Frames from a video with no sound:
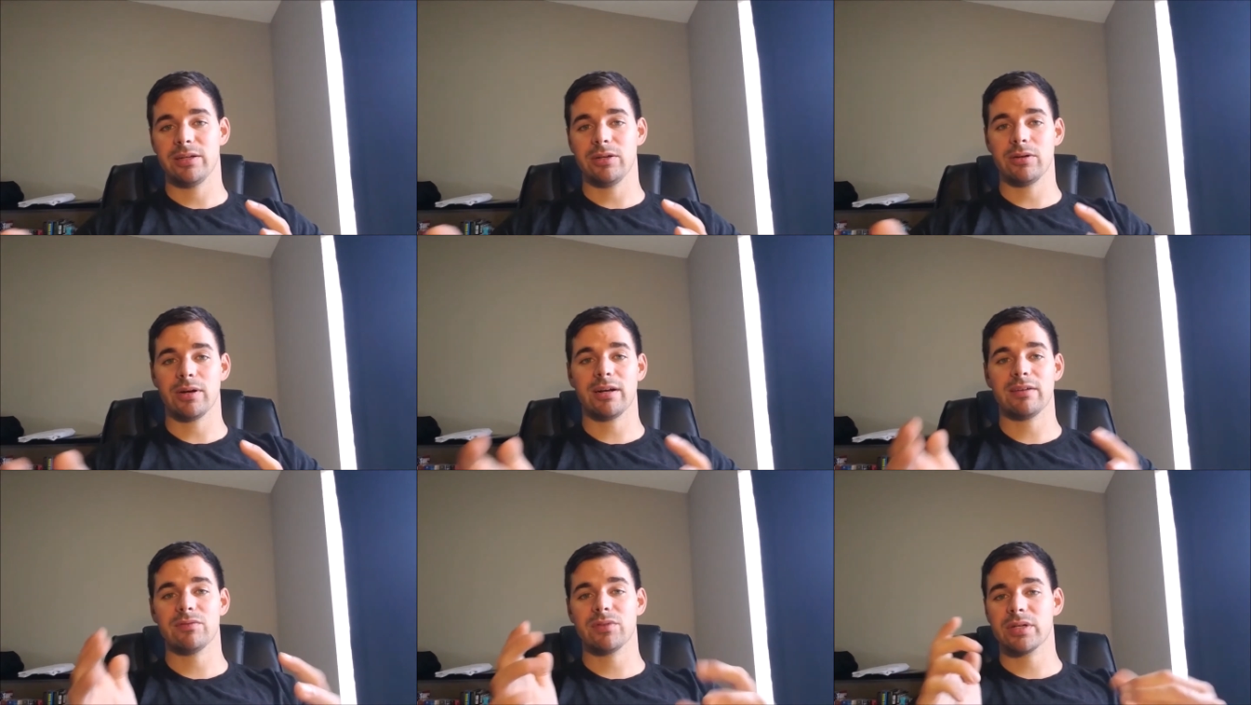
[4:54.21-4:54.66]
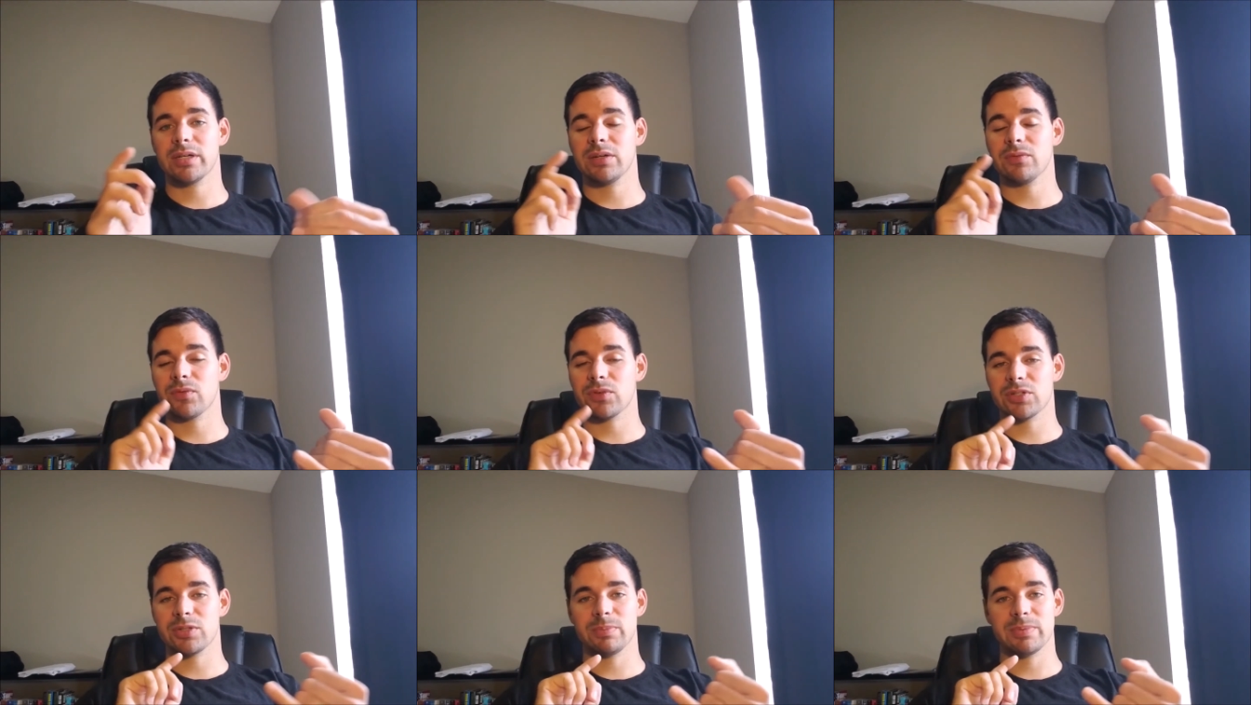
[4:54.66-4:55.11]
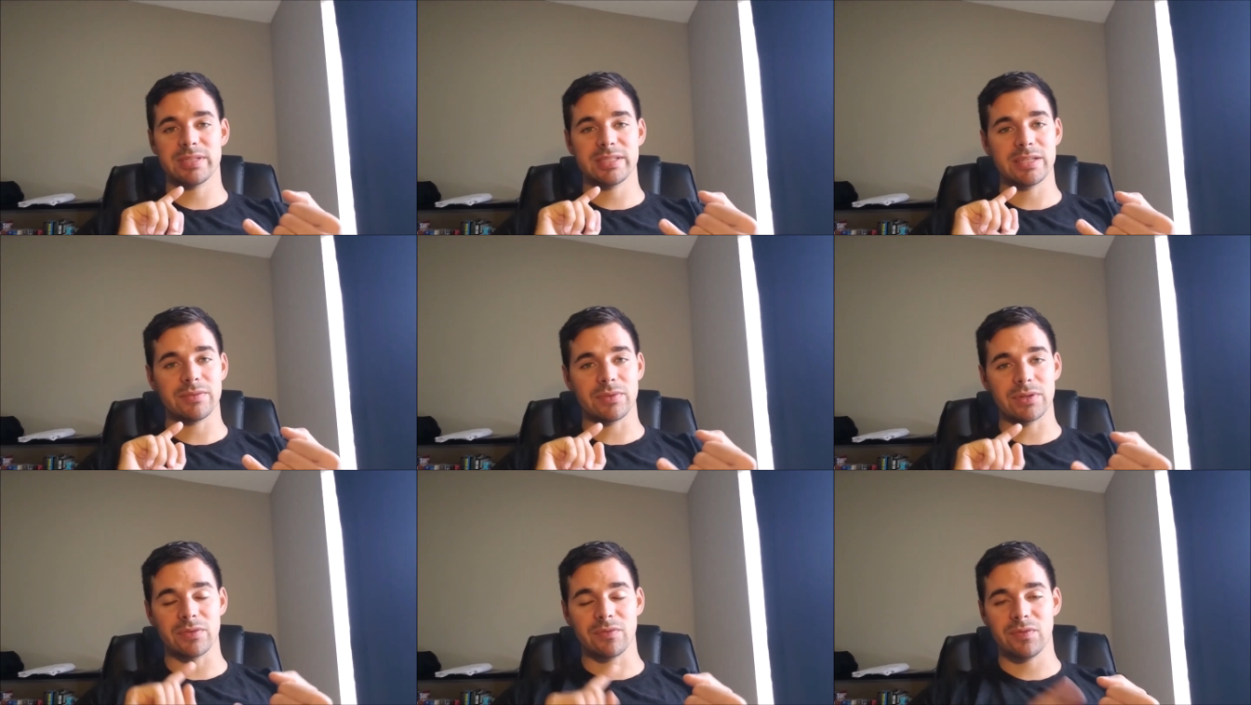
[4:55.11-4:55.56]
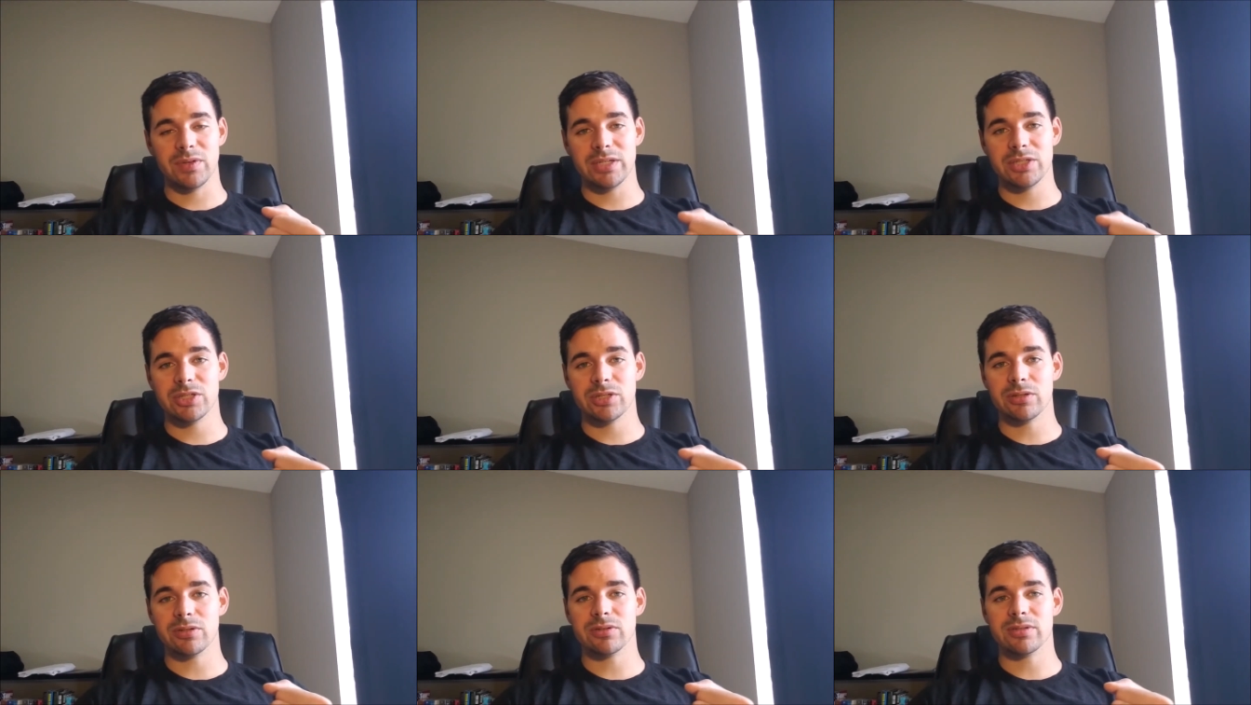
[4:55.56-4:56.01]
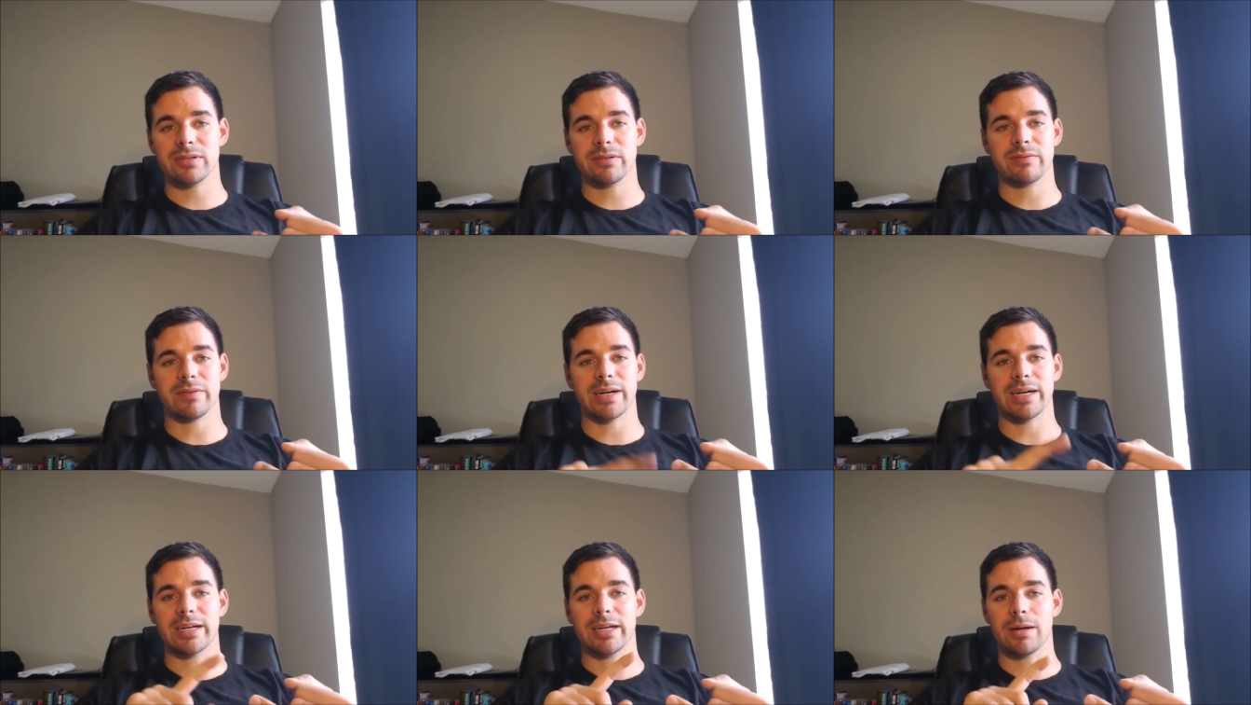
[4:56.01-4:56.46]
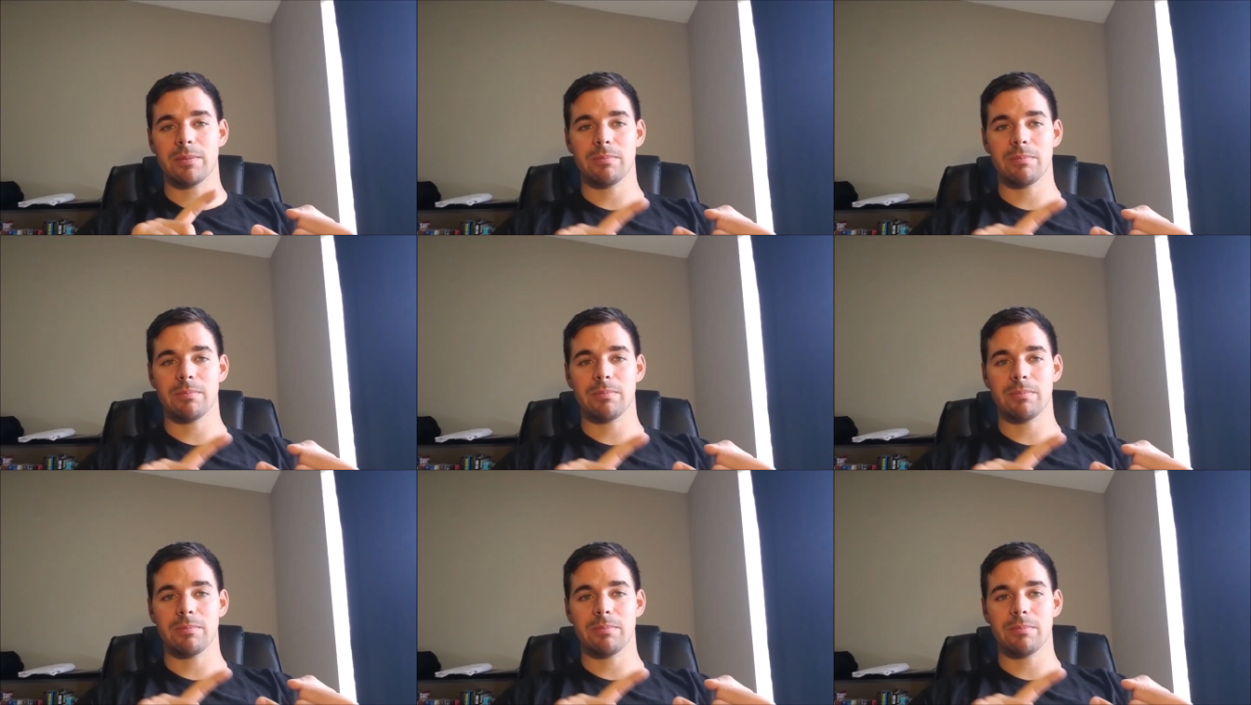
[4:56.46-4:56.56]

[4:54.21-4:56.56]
You're not looking for specific features like a